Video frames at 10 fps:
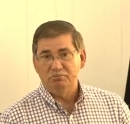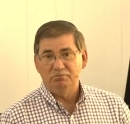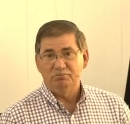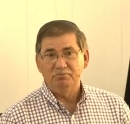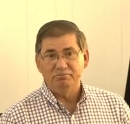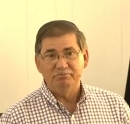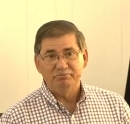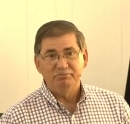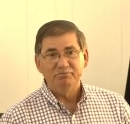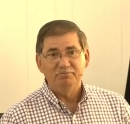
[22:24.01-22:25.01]

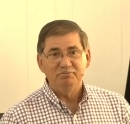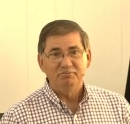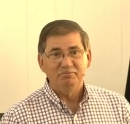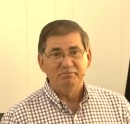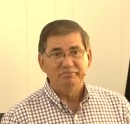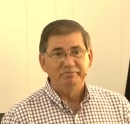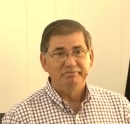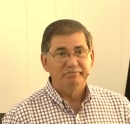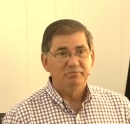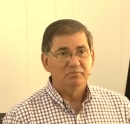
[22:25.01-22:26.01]

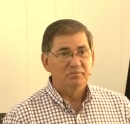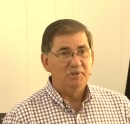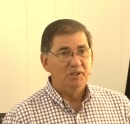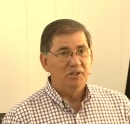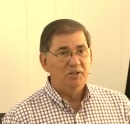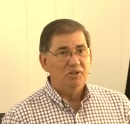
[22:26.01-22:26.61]
No one is speaking in this clip.